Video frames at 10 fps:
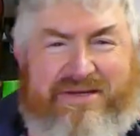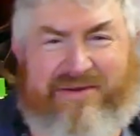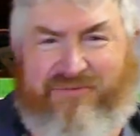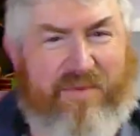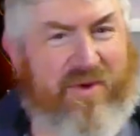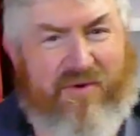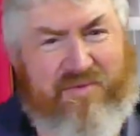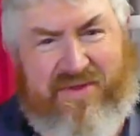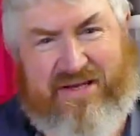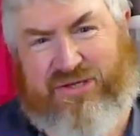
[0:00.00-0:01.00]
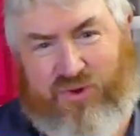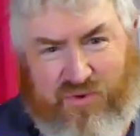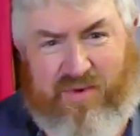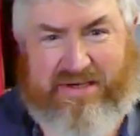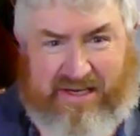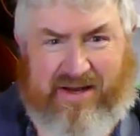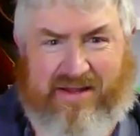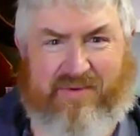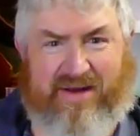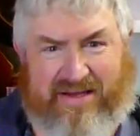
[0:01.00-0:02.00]
just fob you off with this story? Was it
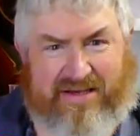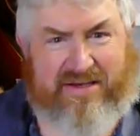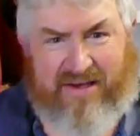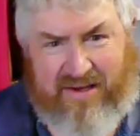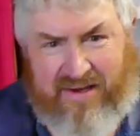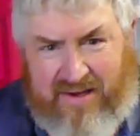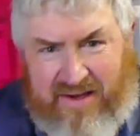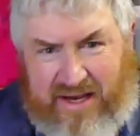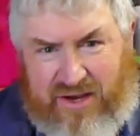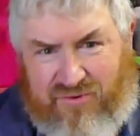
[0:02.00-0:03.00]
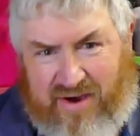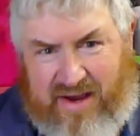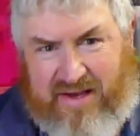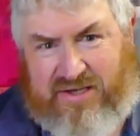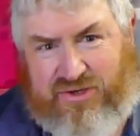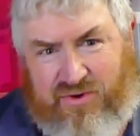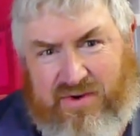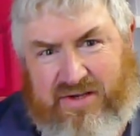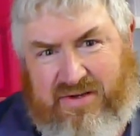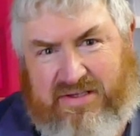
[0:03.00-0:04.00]
another one of these ingrained
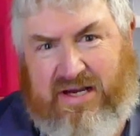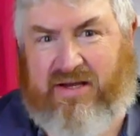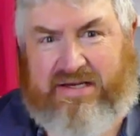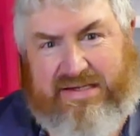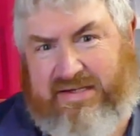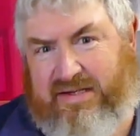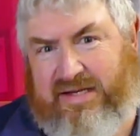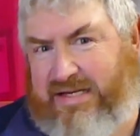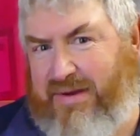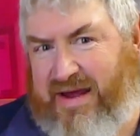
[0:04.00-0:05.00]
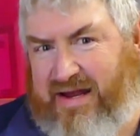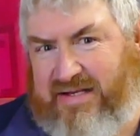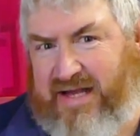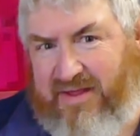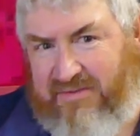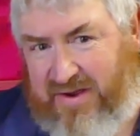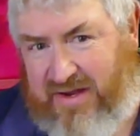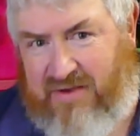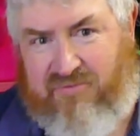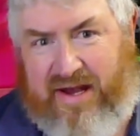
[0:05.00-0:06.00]
stories? It's just come out of South Africa.
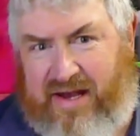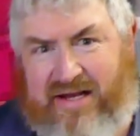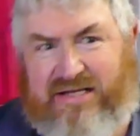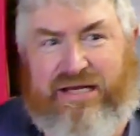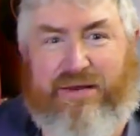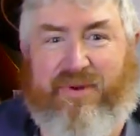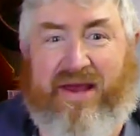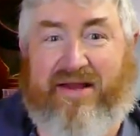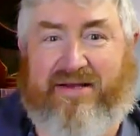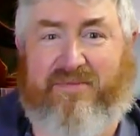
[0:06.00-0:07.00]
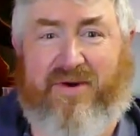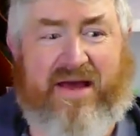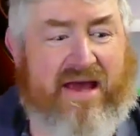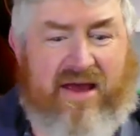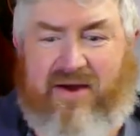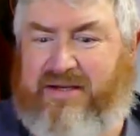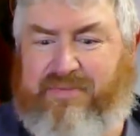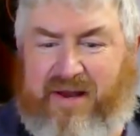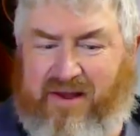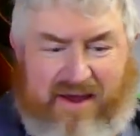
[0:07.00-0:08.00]
You read it in a CPN somewhere. It's a
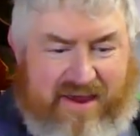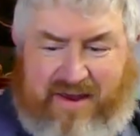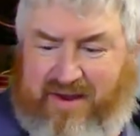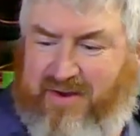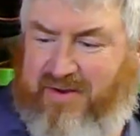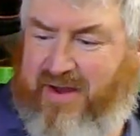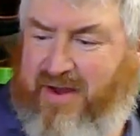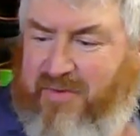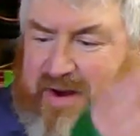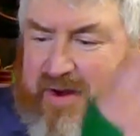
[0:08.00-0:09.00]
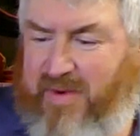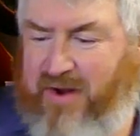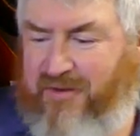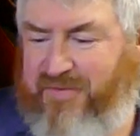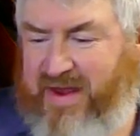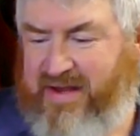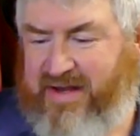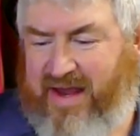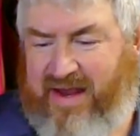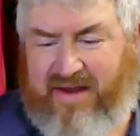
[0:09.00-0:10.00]
bit like, you know, when I went off the
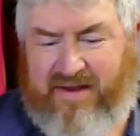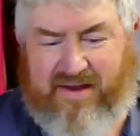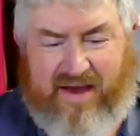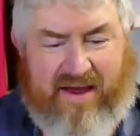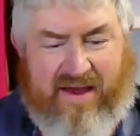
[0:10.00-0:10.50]
internet in